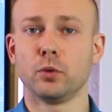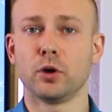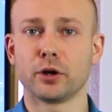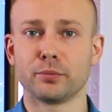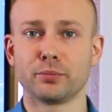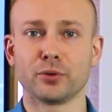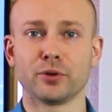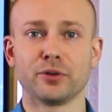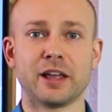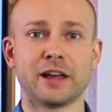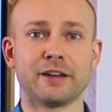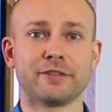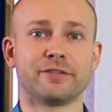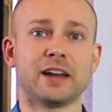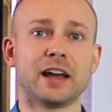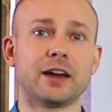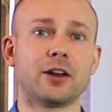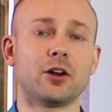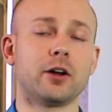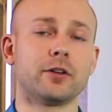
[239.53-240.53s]
want to burn that
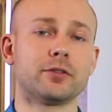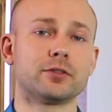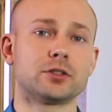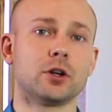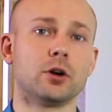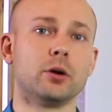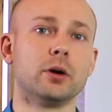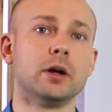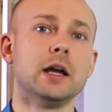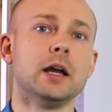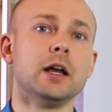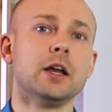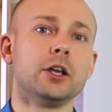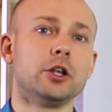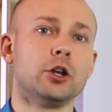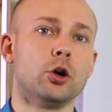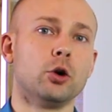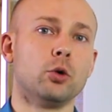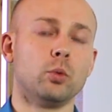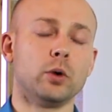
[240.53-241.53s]
fat off. So,
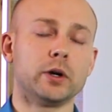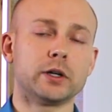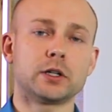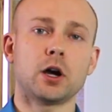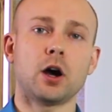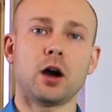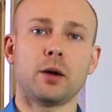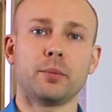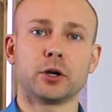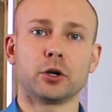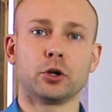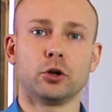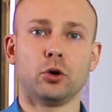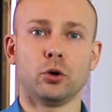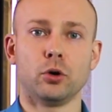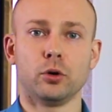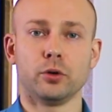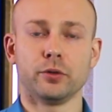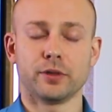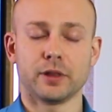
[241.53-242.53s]
you know, one common
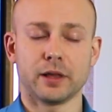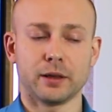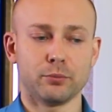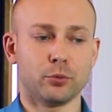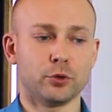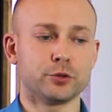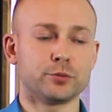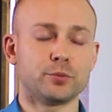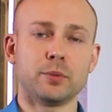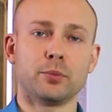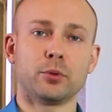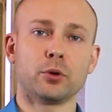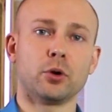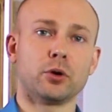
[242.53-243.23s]
goal that most people